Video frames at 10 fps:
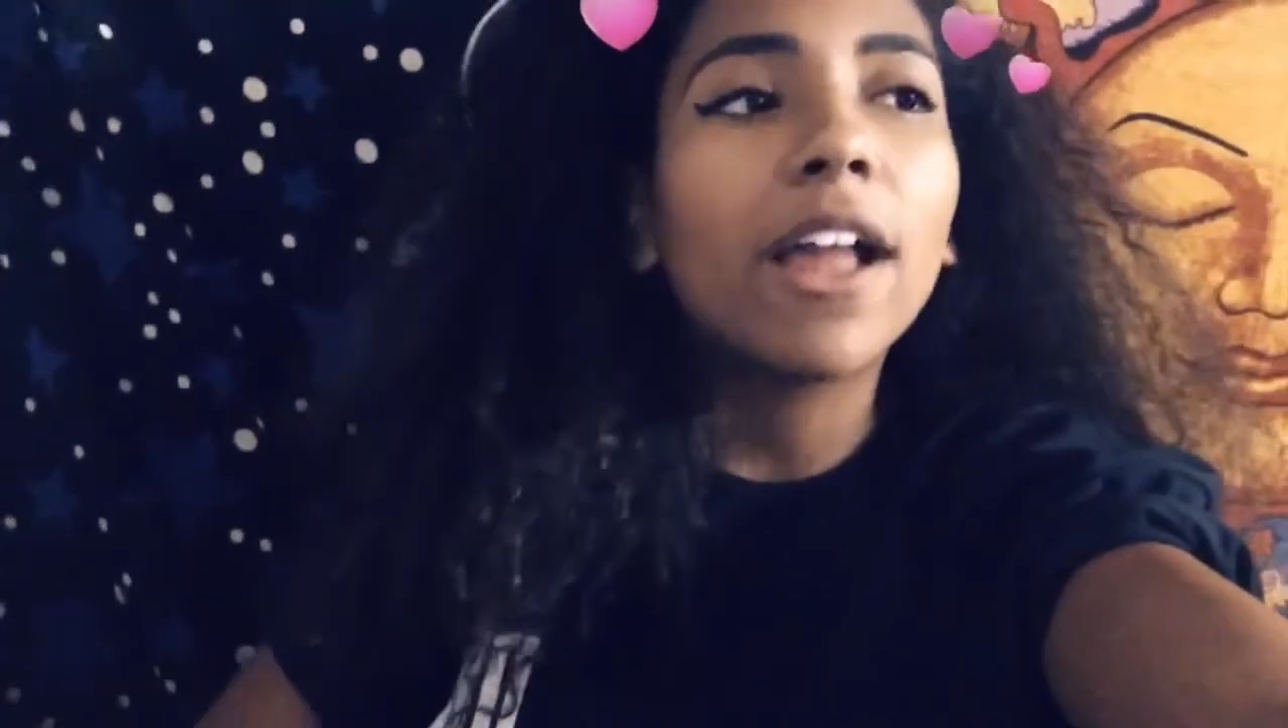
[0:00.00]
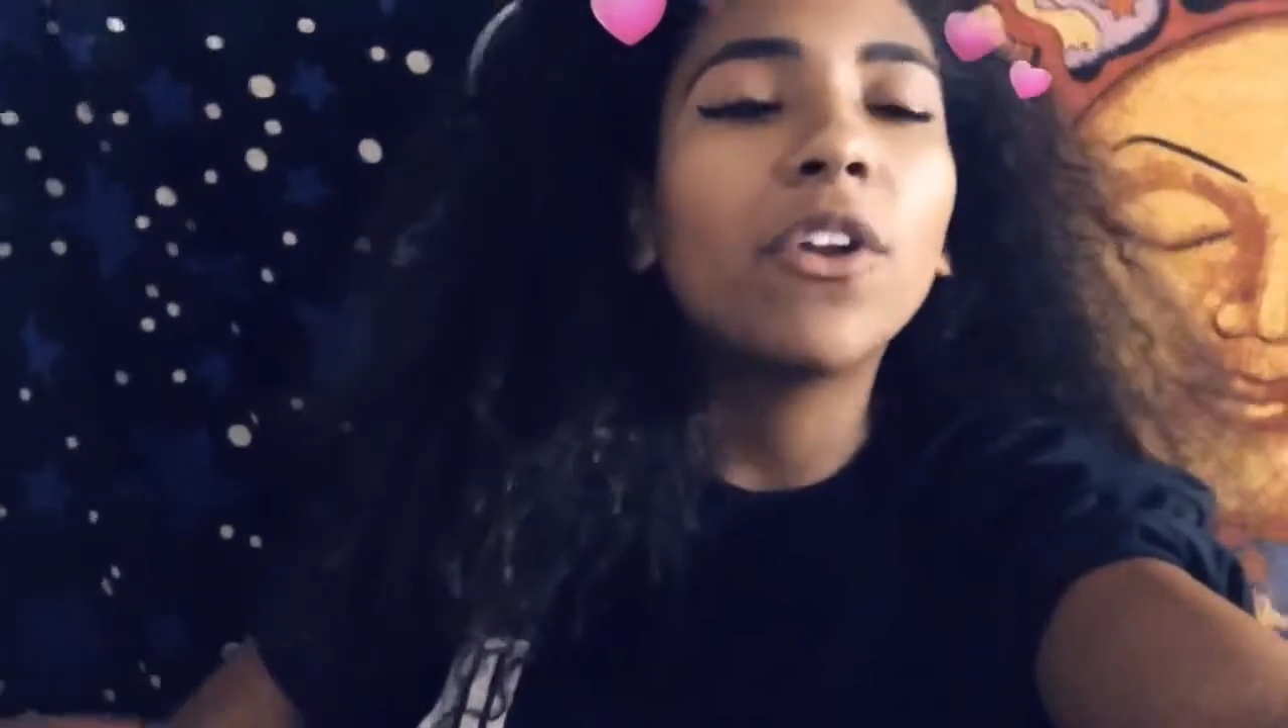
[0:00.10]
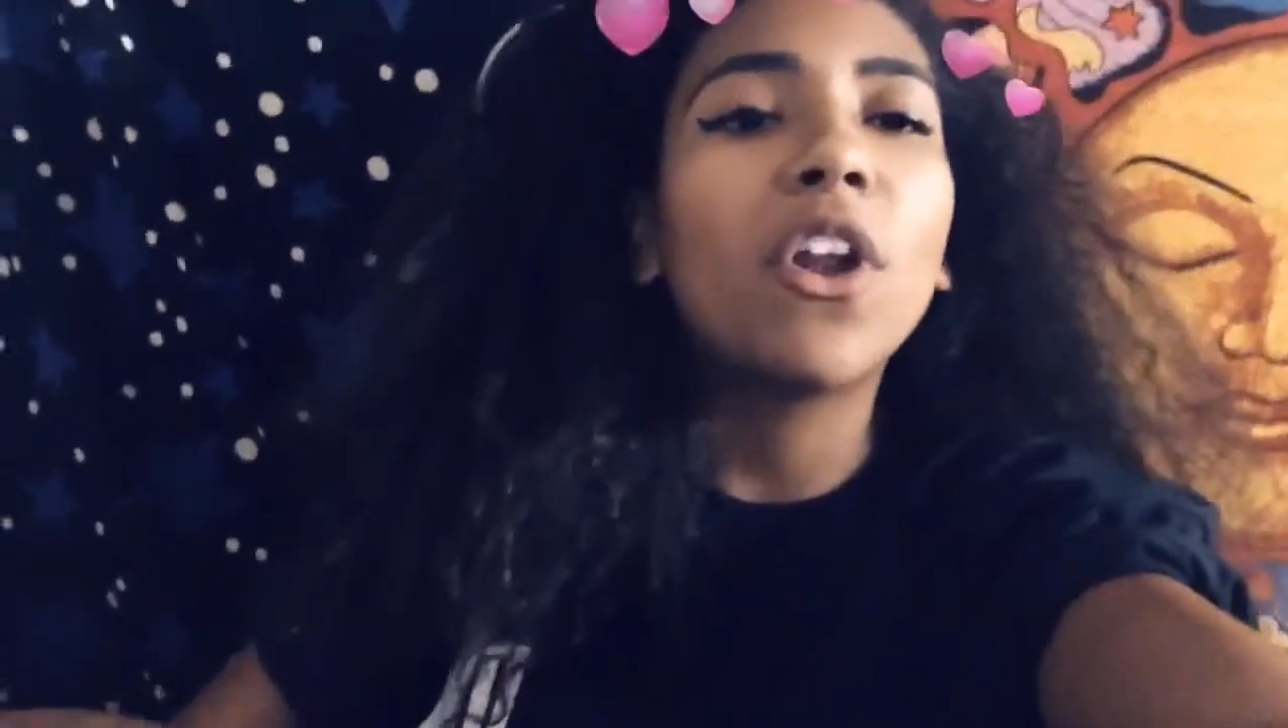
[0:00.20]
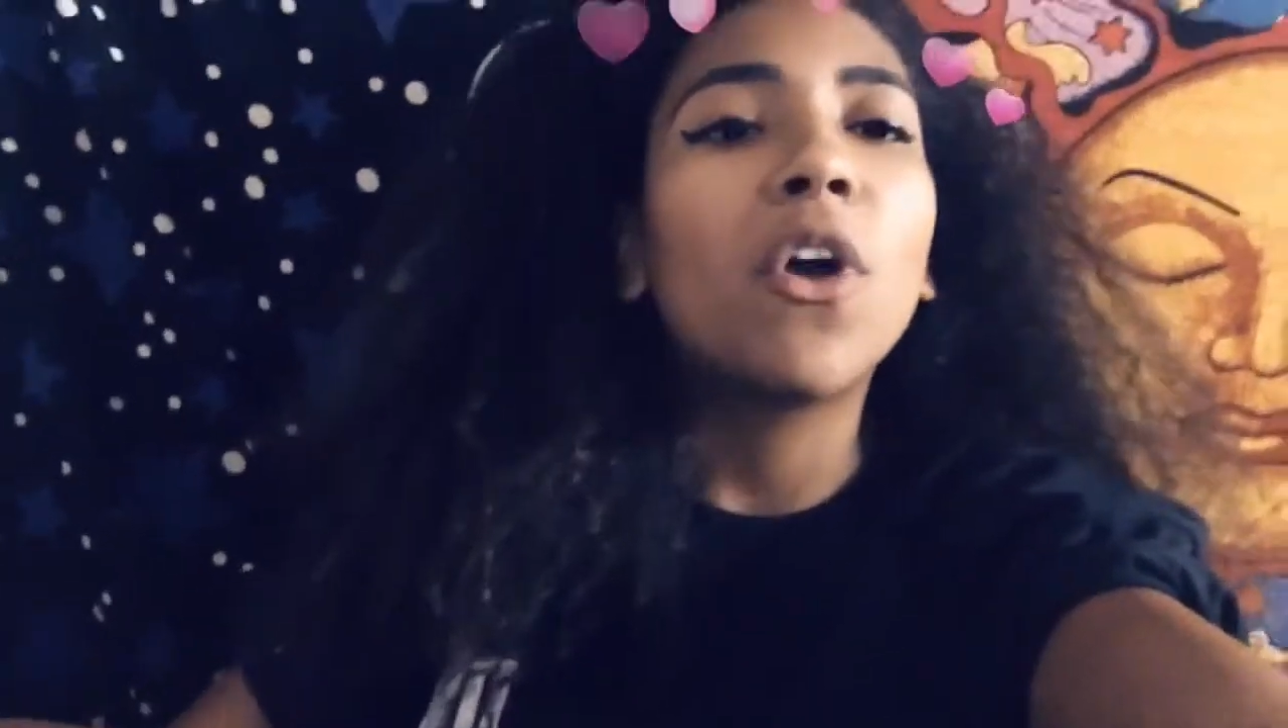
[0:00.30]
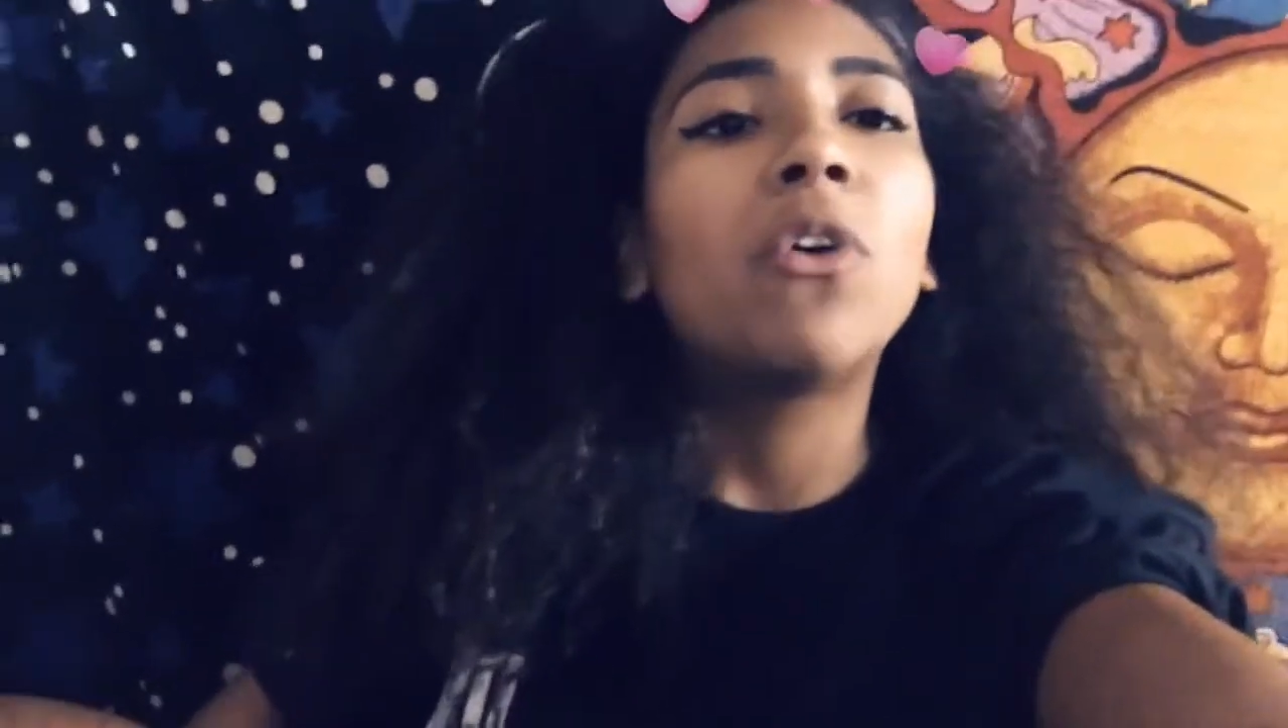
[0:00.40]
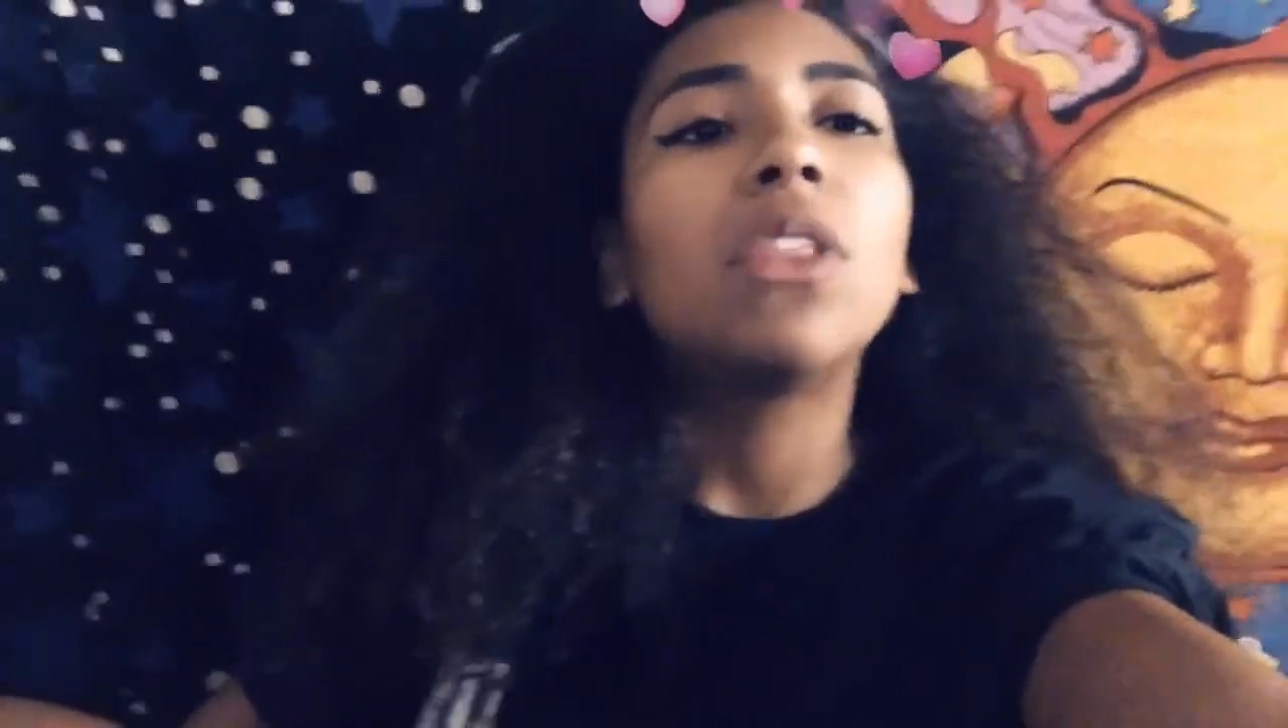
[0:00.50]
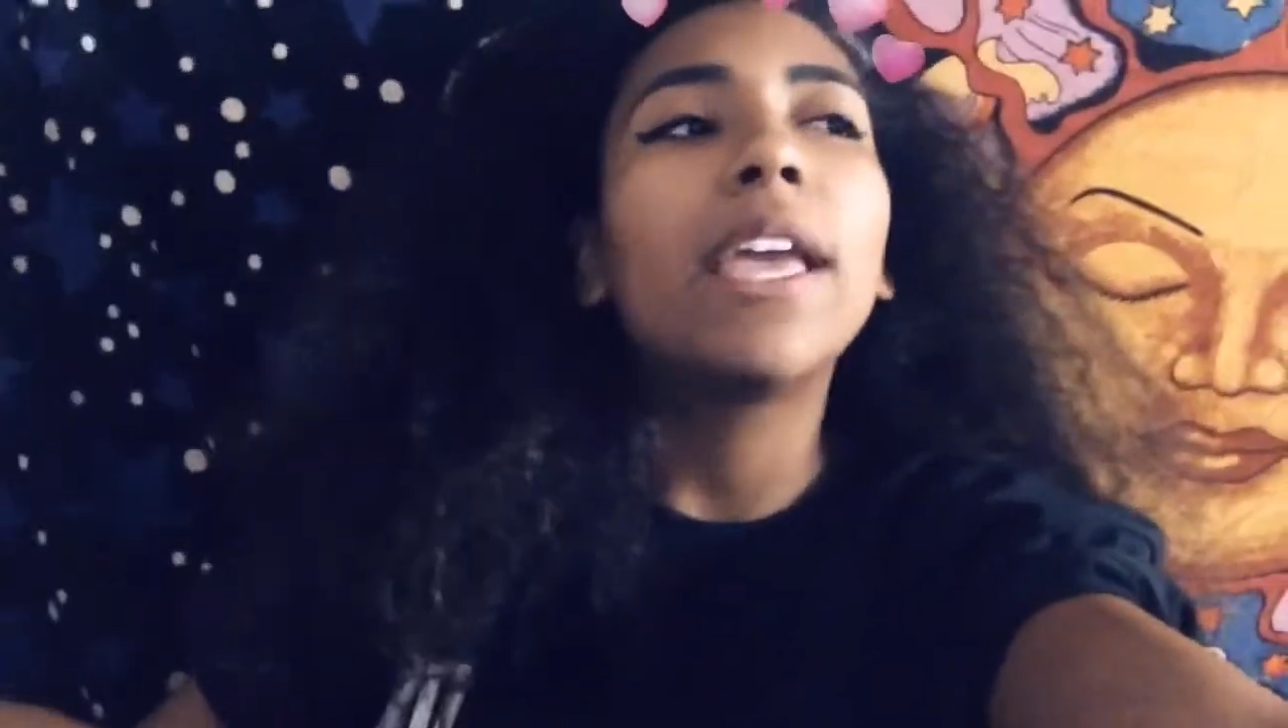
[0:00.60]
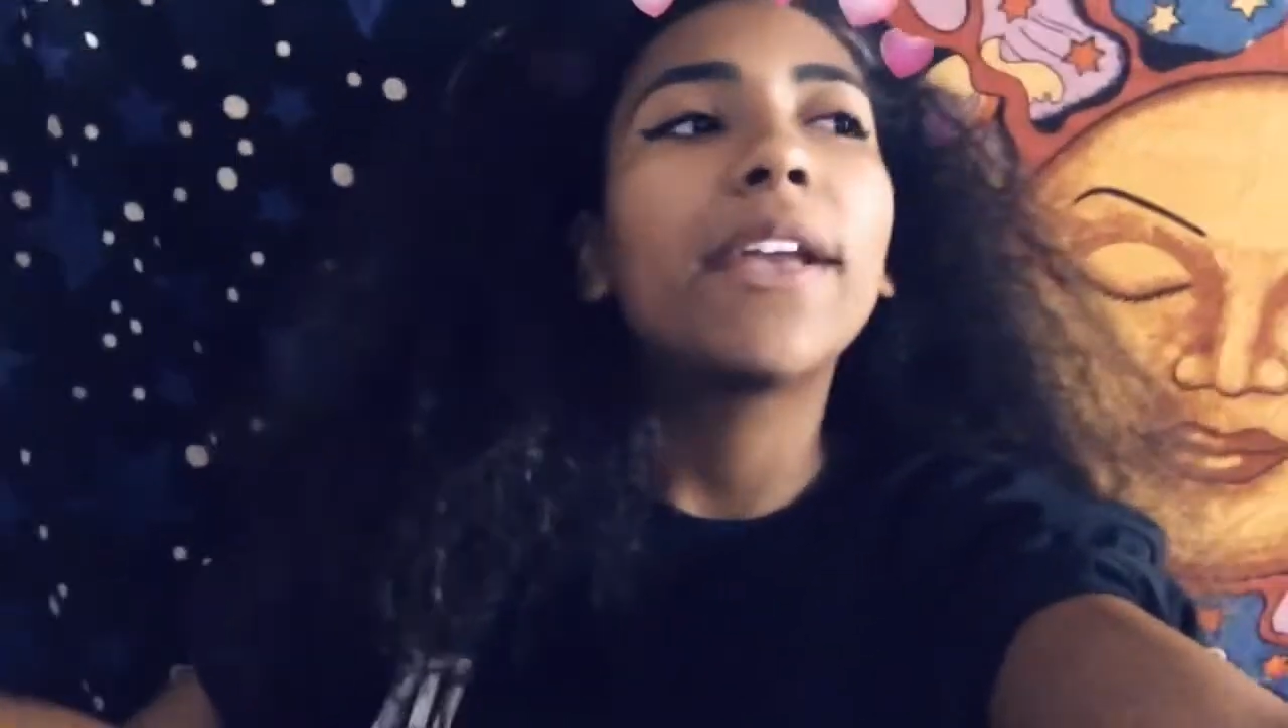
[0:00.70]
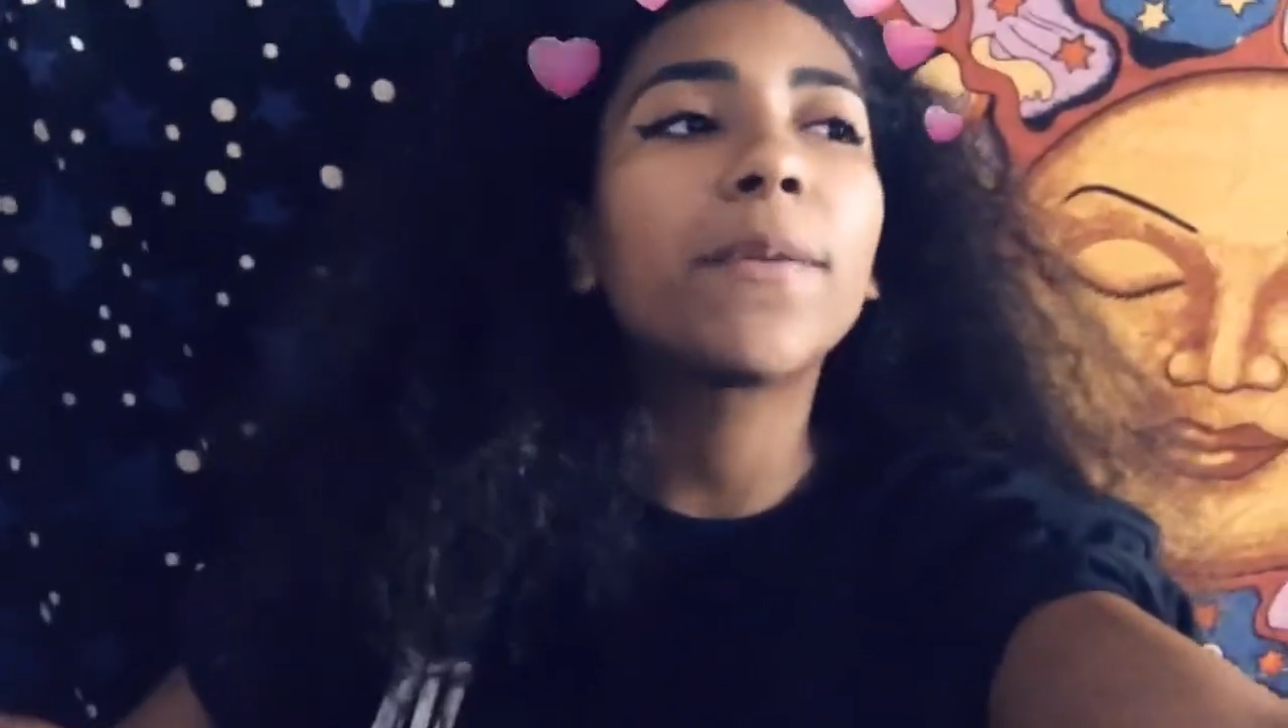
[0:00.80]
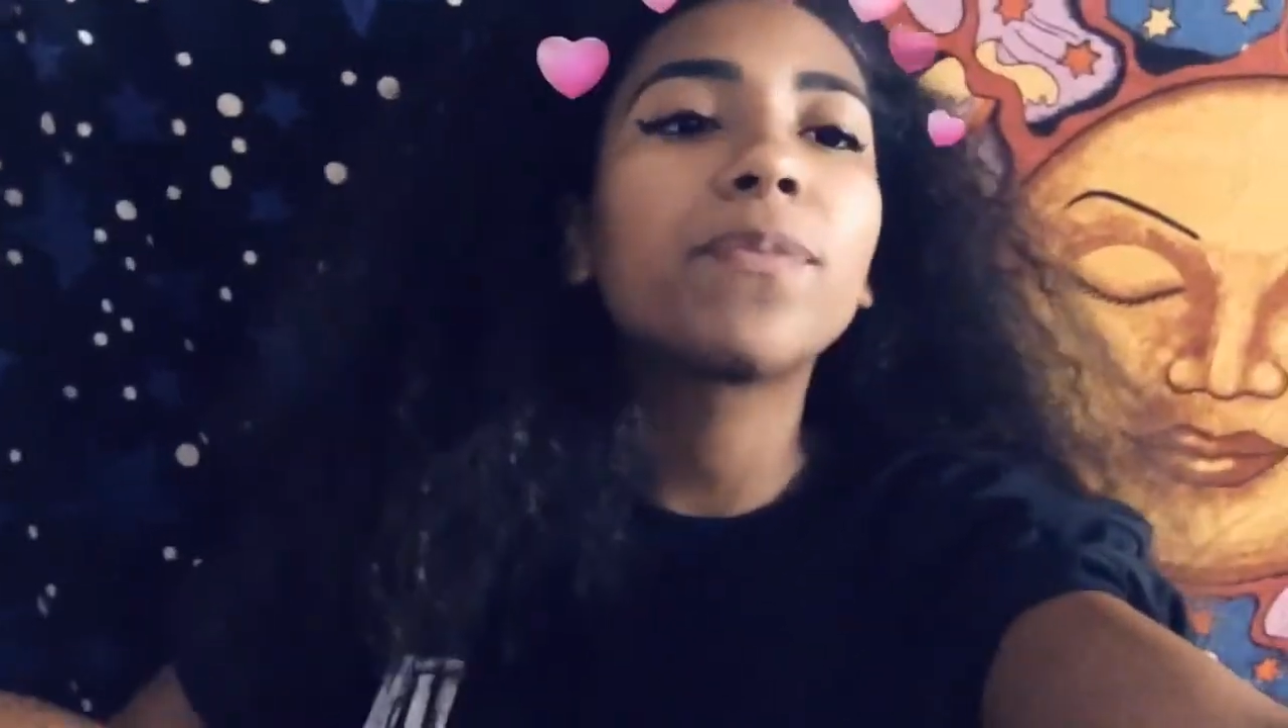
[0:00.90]
I don't know,
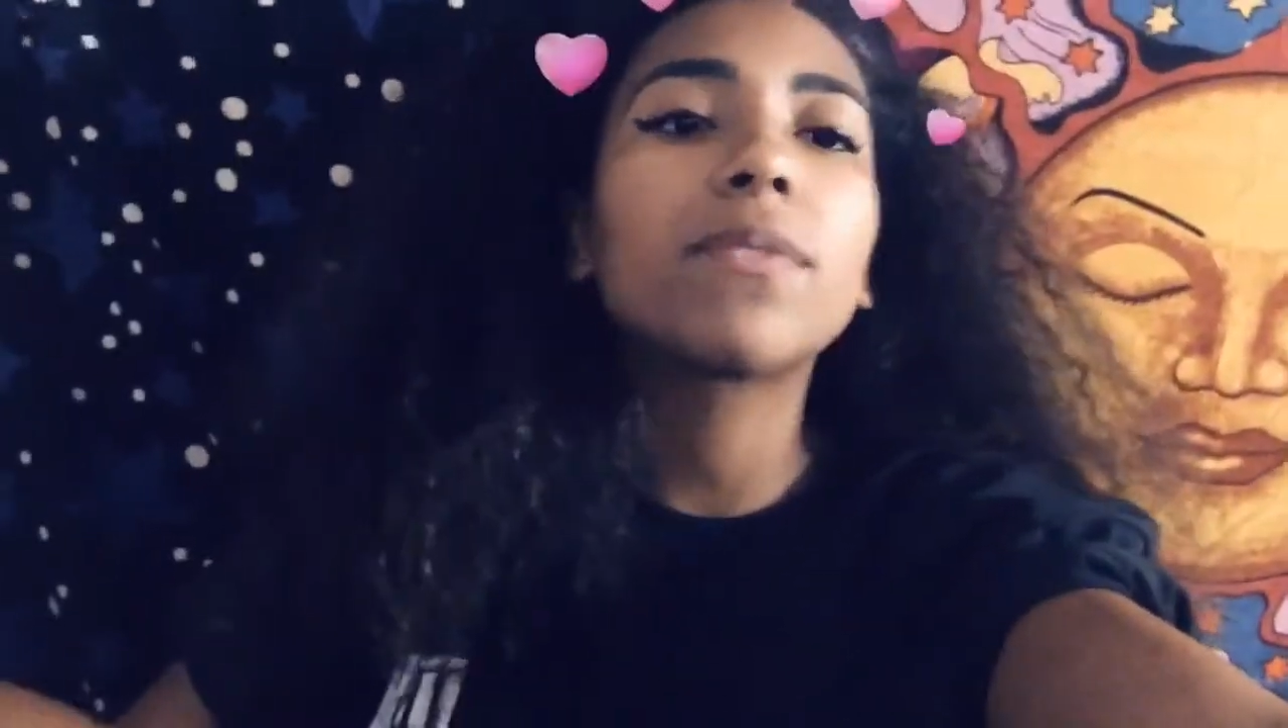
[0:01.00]
like